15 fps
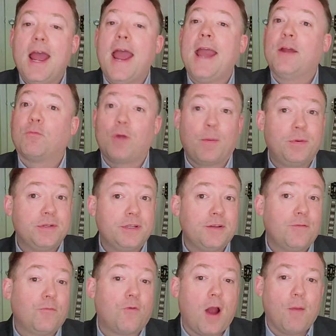and
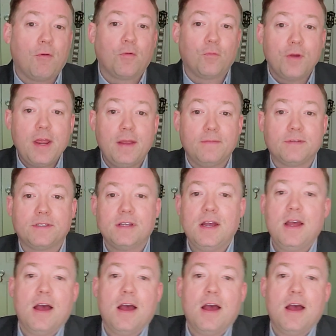Representative Robert Reeves.